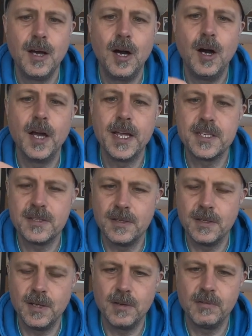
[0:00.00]
Eyes
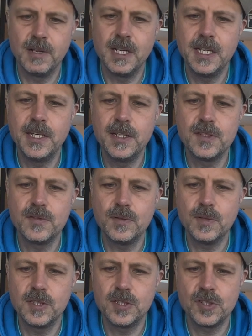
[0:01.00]
are really
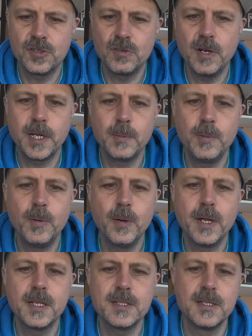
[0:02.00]
useful as a strike
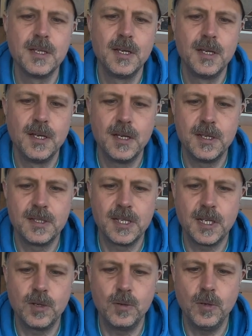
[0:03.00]
point, a
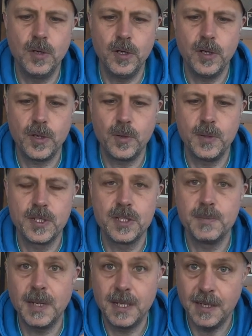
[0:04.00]
single hook which
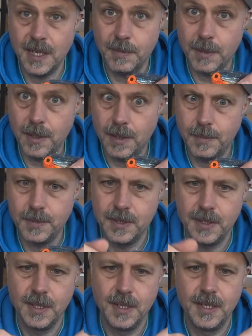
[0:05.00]
has been
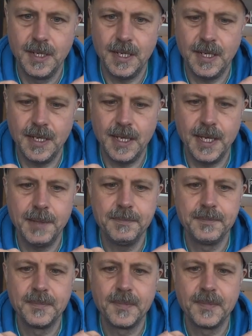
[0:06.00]
debarbed in there.